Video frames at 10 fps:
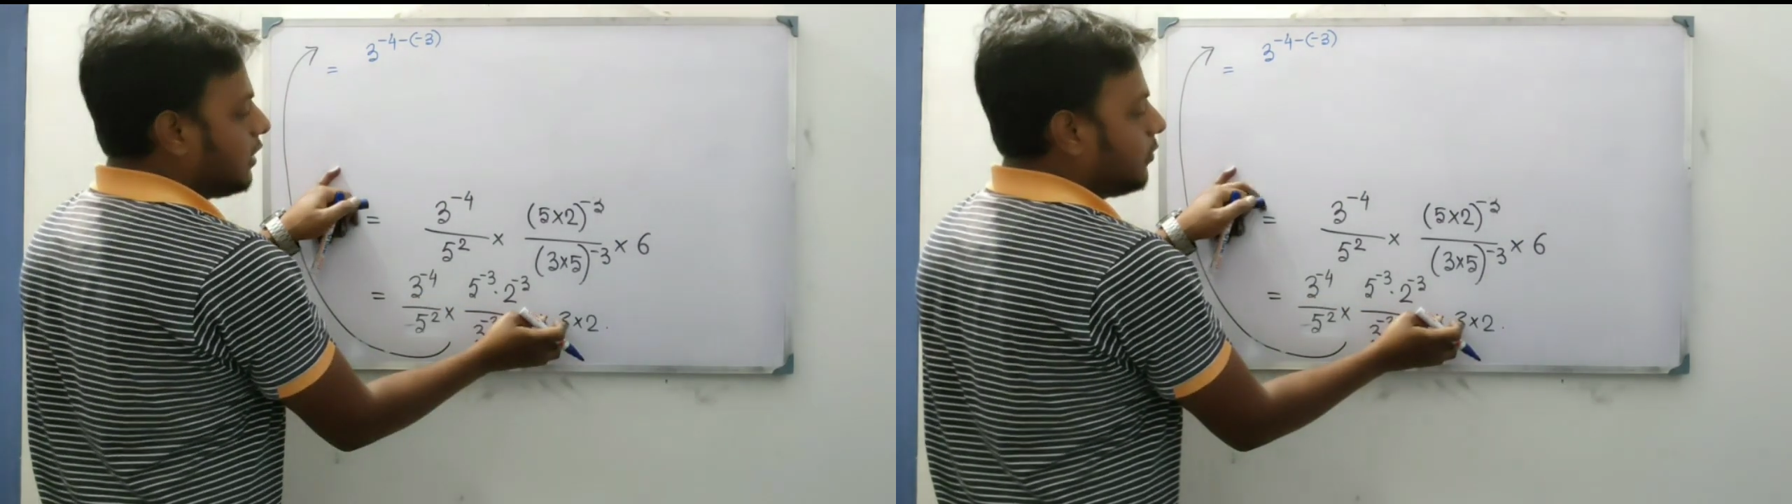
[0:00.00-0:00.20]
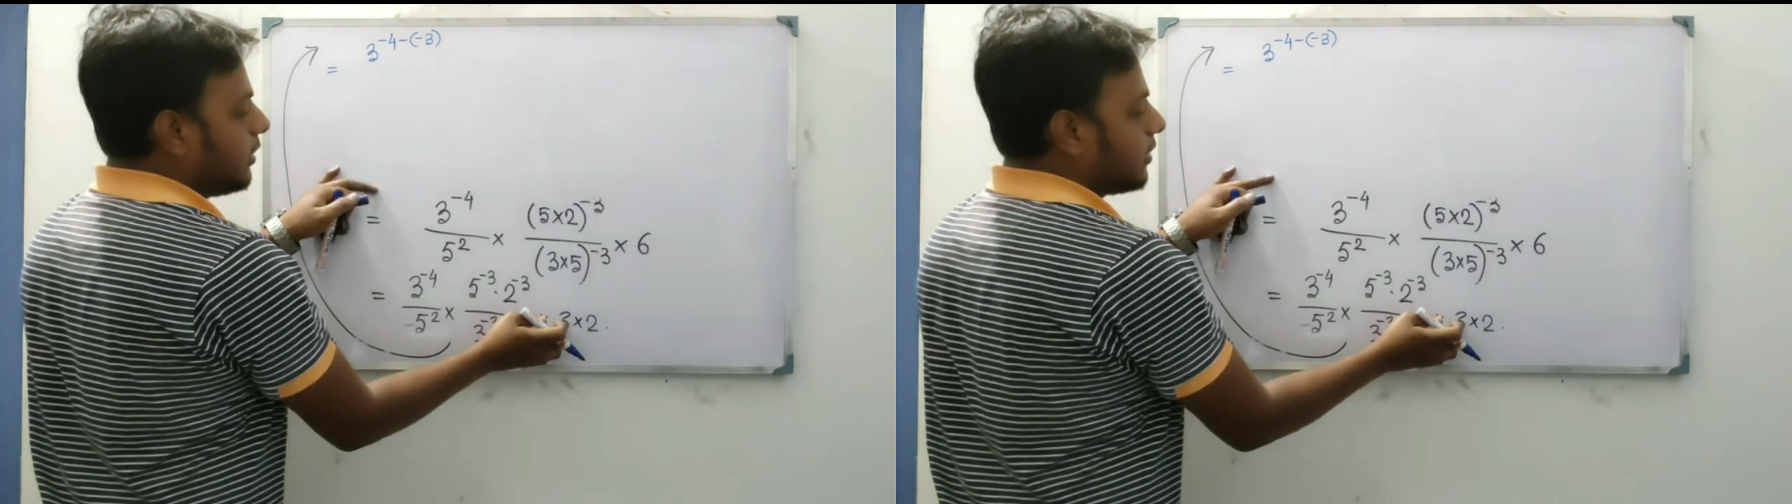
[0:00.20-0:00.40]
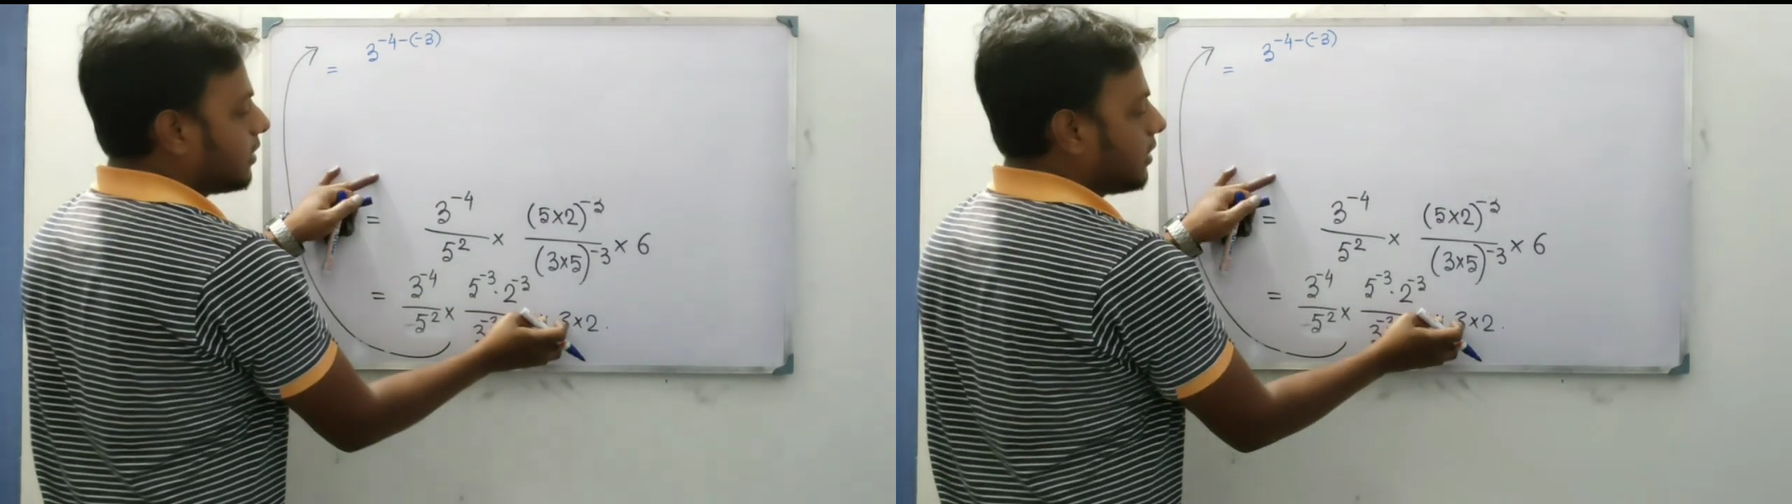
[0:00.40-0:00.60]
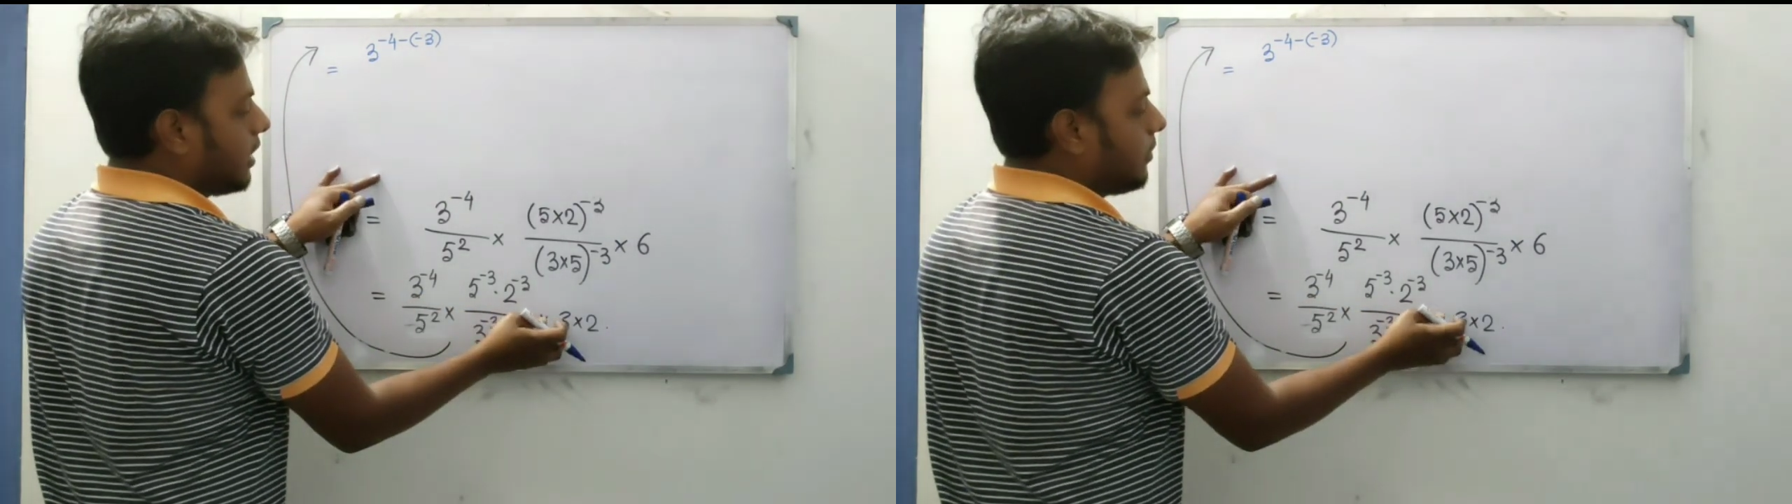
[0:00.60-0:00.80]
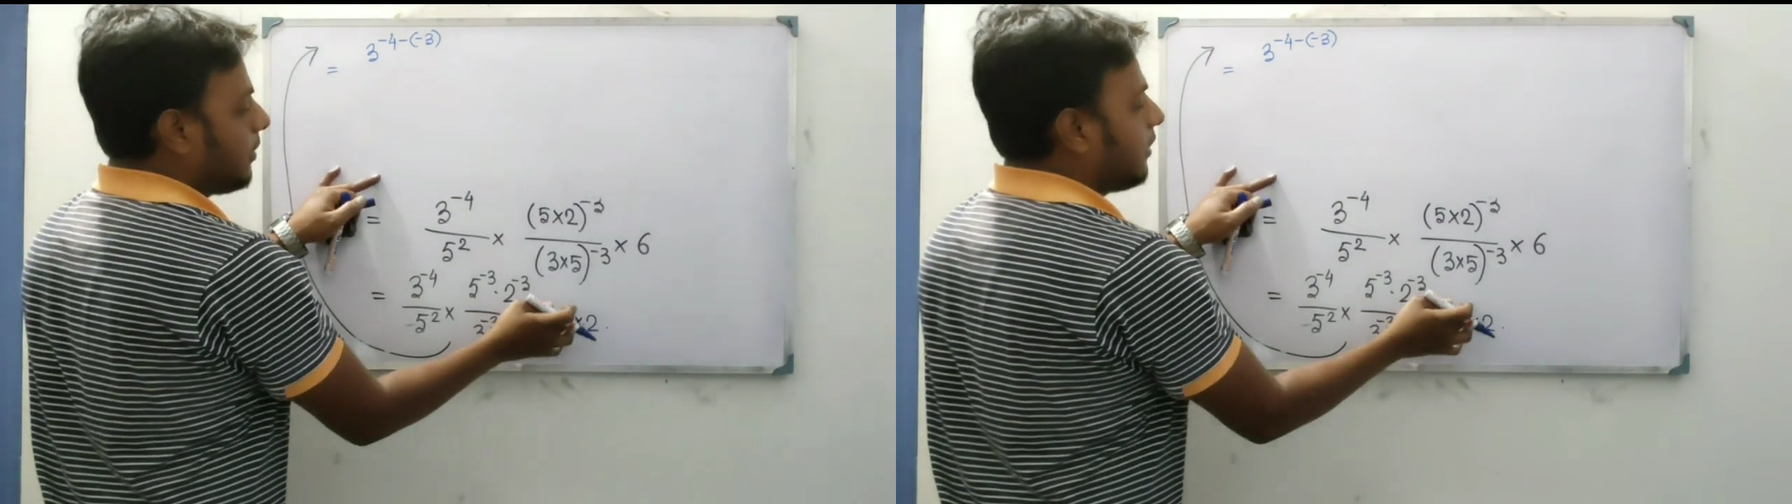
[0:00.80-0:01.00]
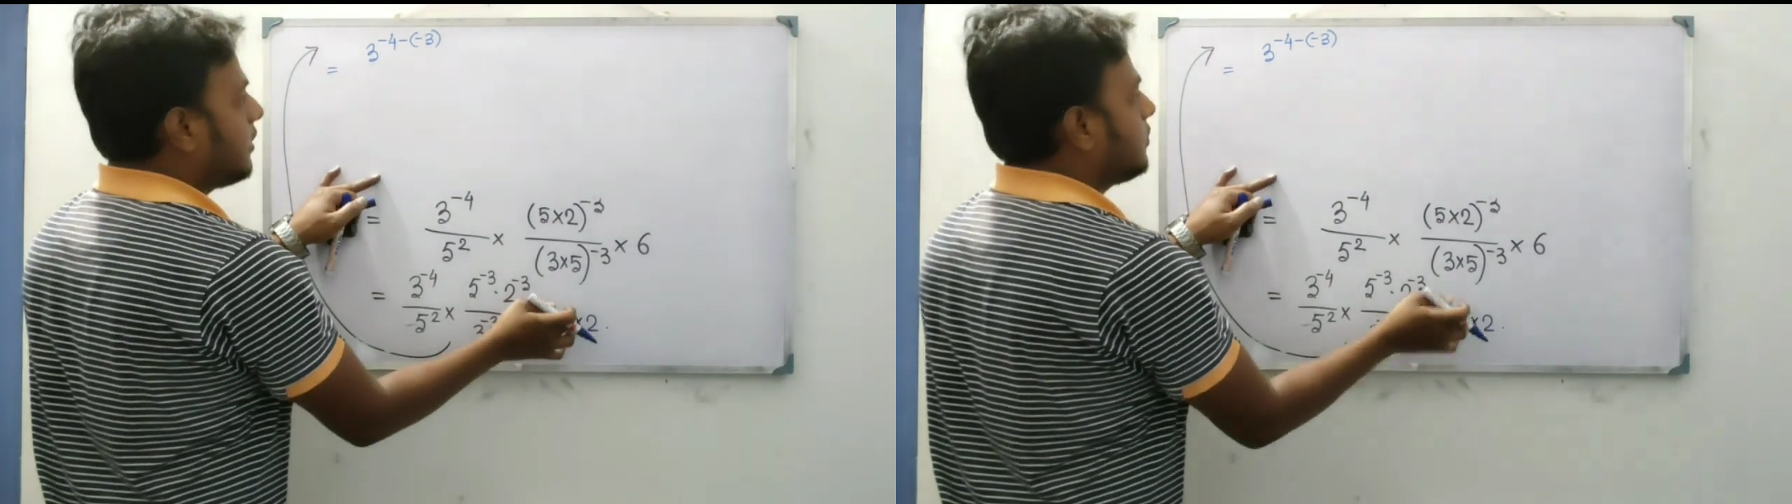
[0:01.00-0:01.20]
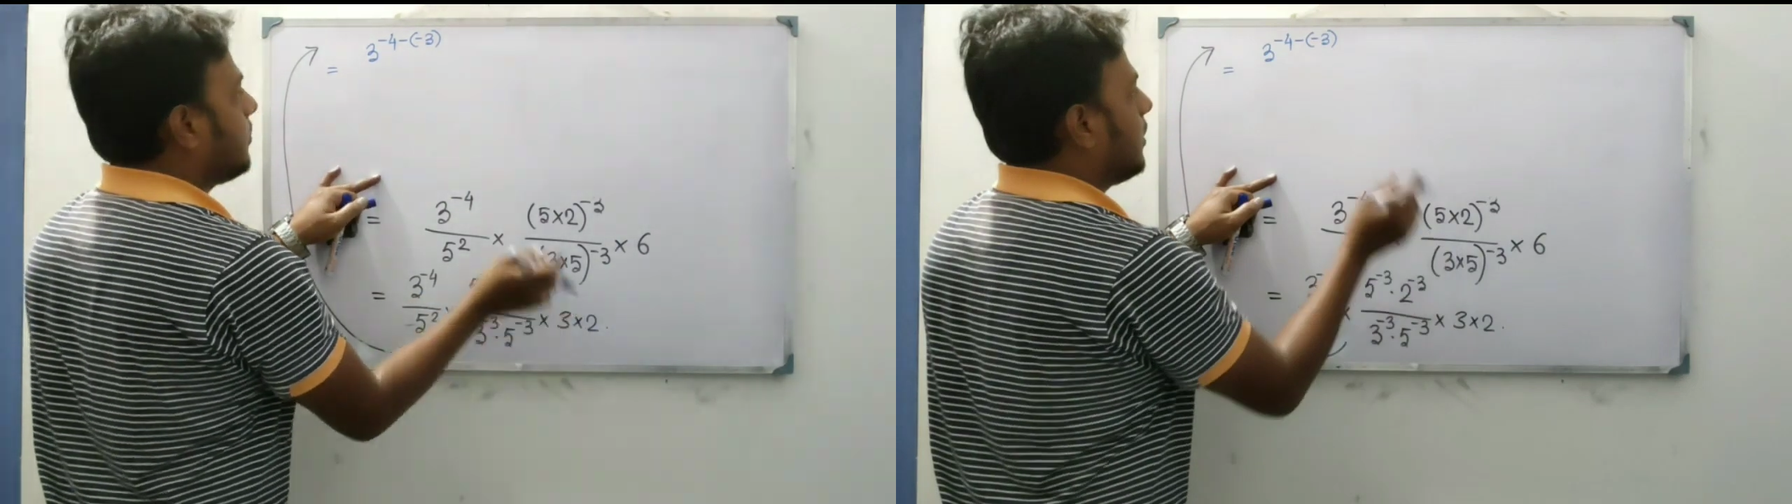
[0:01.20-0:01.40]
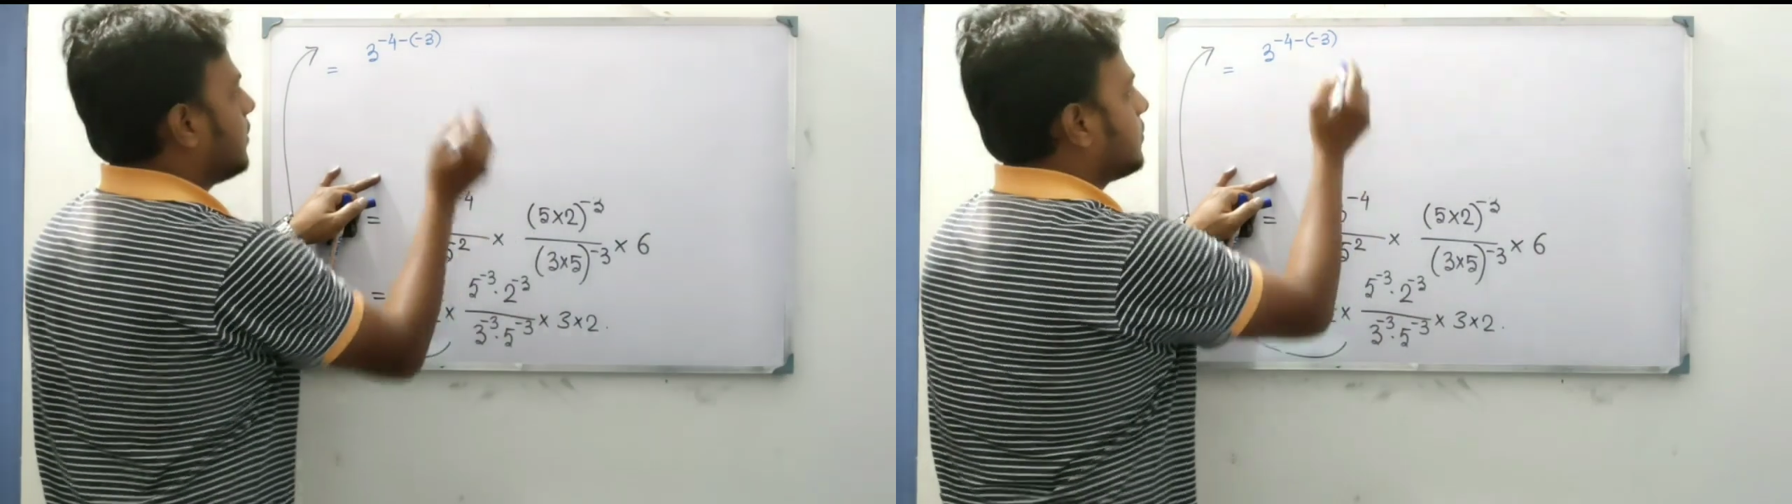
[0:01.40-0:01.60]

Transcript: numerator and power is 1,